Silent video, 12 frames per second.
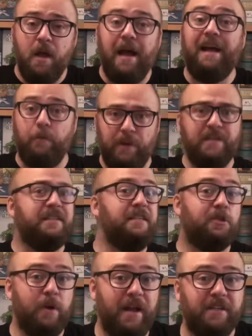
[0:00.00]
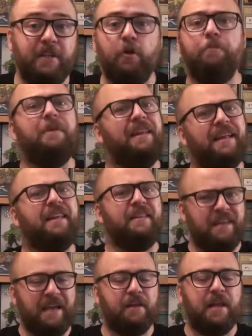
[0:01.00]
And when I say strange, I don't mean that as
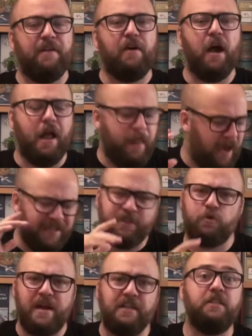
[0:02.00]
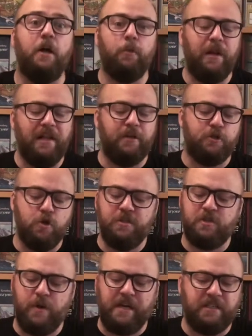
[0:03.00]
negative. I like strange. I really enjoy
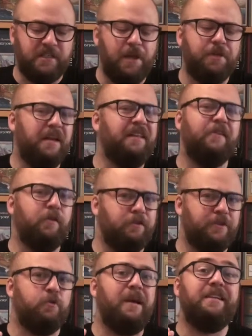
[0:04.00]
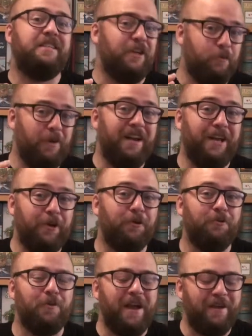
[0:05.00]
strange. And I think they've done strange in a really
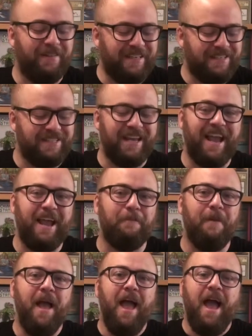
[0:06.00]
good way in this game.